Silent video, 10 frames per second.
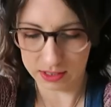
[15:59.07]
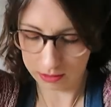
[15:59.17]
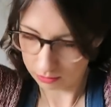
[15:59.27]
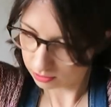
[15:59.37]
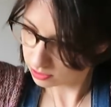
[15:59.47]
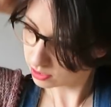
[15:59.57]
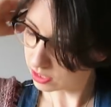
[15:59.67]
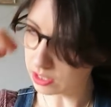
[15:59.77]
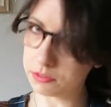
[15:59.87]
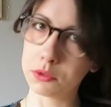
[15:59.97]
so,
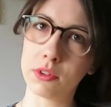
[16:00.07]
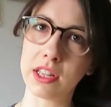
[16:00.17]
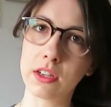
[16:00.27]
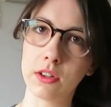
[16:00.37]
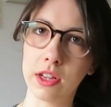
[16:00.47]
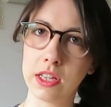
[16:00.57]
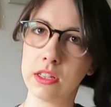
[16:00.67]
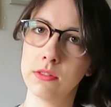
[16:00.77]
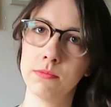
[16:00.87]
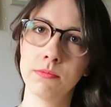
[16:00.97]
and I've already got
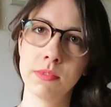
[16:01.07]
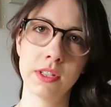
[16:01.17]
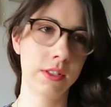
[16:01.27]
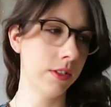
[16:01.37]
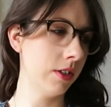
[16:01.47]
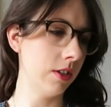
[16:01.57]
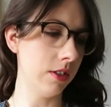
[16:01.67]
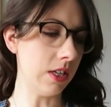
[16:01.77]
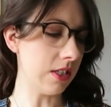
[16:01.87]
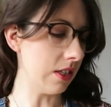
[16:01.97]
a
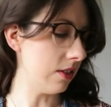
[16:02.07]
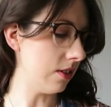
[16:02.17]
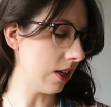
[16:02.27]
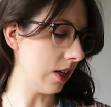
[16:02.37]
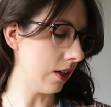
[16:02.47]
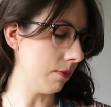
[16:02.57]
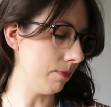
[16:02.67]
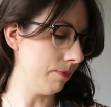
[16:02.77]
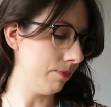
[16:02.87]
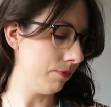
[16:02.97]
knitted
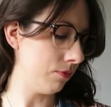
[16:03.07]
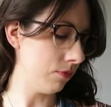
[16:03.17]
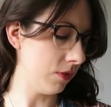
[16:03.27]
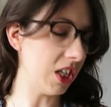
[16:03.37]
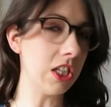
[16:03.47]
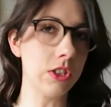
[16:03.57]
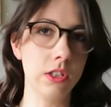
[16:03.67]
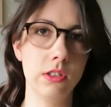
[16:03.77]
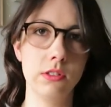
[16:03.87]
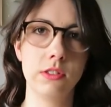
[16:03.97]

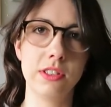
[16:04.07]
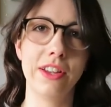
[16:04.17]
t-shirt on,